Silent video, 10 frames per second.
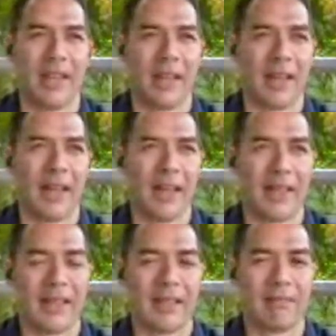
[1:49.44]

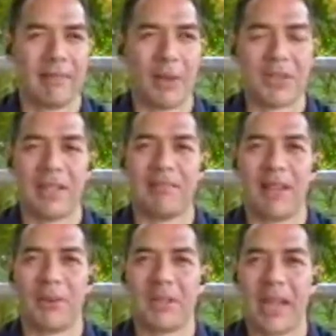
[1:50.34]
and that was it.
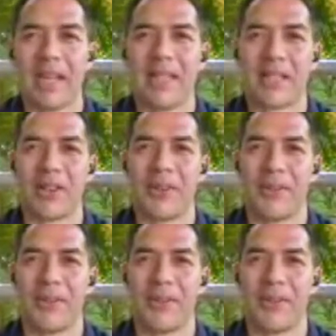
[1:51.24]
That was 8 years ago.